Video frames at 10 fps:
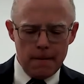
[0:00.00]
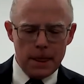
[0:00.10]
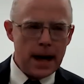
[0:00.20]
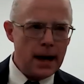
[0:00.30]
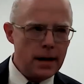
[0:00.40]

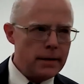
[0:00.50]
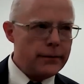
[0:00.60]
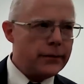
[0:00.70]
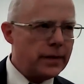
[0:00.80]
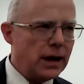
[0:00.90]
they
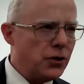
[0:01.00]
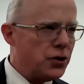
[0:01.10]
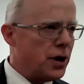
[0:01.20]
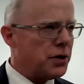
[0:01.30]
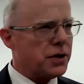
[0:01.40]
they
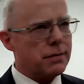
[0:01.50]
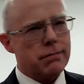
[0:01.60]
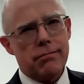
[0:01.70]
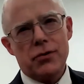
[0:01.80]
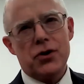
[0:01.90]
just
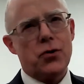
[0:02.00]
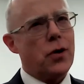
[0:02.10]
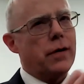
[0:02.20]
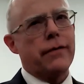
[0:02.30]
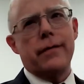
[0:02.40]

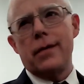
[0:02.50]
sort of